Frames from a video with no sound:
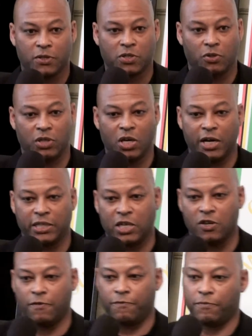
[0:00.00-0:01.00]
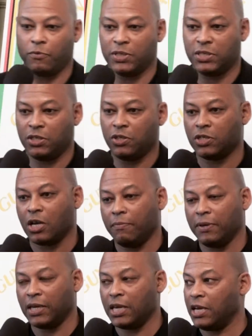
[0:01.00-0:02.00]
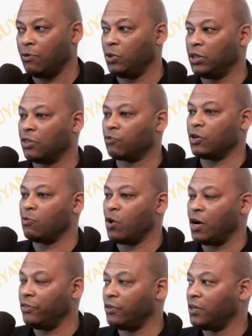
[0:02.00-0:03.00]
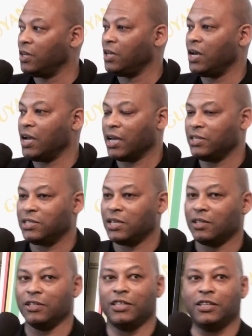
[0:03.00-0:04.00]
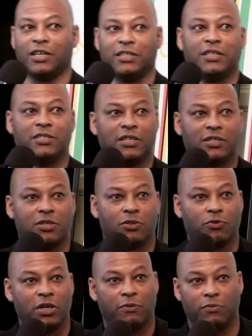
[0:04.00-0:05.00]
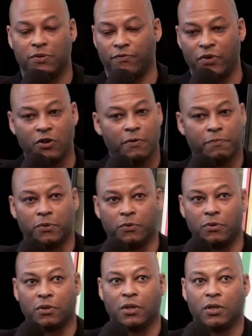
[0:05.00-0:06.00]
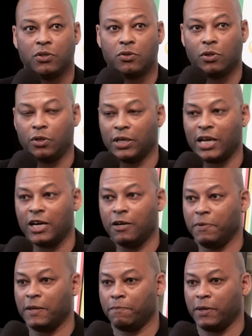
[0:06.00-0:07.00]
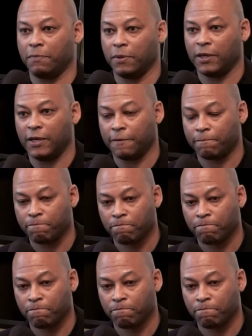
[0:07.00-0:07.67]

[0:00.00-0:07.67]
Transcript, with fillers: So the idea of West Indies coming here and winning 3-1 against England in 1963 was very important to a lot of Caribbean people here.